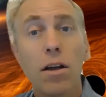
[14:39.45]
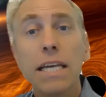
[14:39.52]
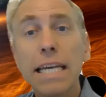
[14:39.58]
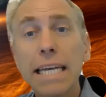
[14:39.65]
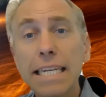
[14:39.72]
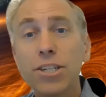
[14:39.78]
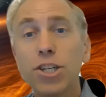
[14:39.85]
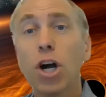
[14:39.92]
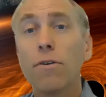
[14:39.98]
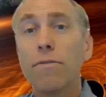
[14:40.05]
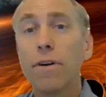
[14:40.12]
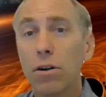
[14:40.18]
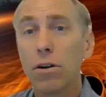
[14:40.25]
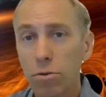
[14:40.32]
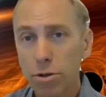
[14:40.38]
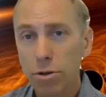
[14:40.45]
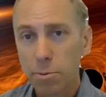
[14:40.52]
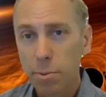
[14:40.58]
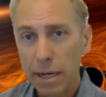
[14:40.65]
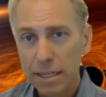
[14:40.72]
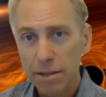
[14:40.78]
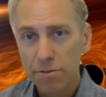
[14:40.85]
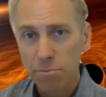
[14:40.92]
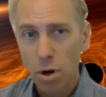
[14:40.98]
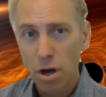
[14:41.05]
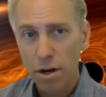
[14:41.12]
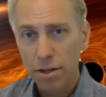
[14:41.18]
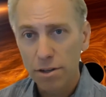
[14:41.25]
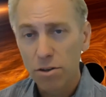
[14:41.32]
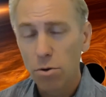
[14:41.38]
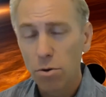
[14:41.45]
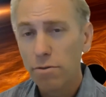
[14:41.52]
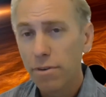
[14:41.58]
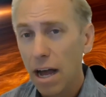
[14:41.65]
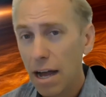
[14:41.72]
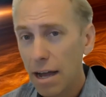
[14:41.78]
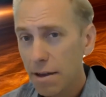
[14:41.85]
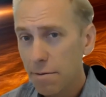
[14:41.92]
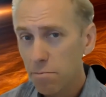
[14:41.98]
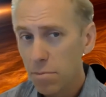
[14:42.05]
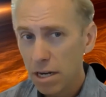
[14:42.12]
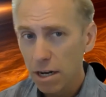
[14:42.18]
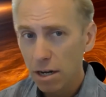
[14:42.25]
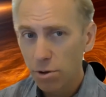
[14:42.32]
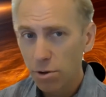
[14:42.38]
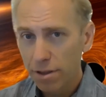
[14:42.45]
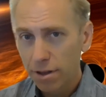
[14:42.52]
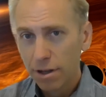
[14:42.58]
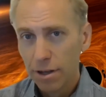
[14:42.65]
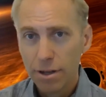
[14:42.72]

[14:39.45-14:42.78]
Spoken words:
each of our respective products. So if I am meeting with,